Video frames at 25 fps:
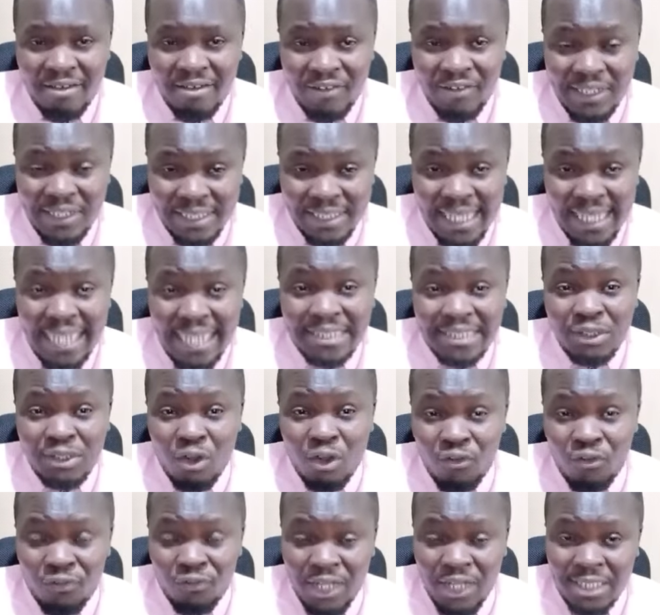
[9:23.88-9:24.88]
results
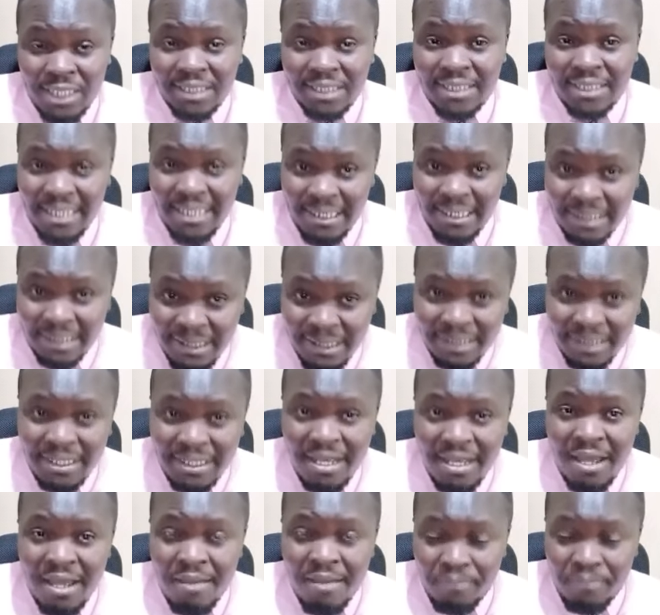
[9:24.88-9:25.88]
of this
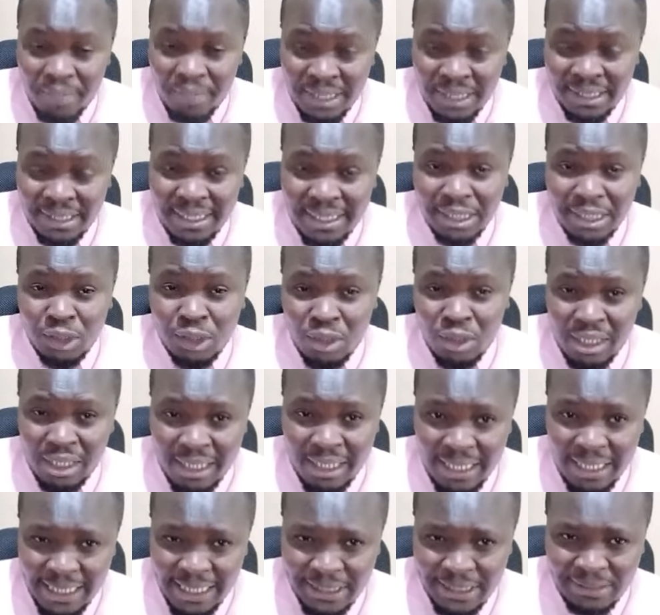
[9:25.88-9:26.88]
year's presidential
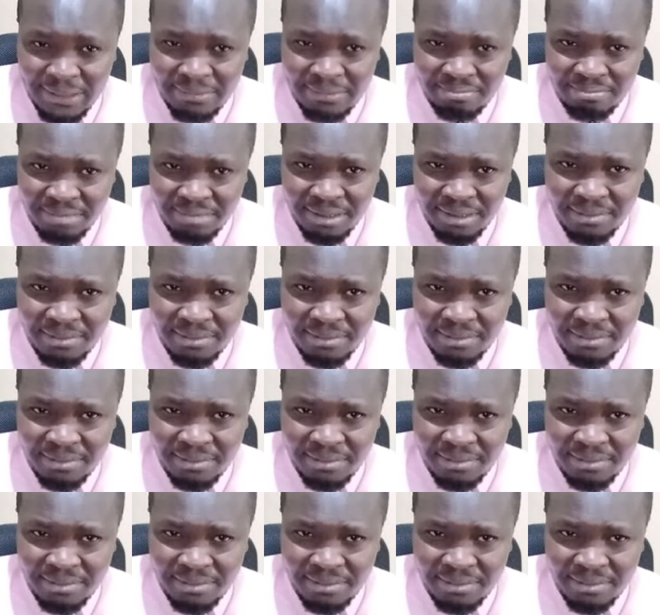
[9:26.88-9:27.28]
election.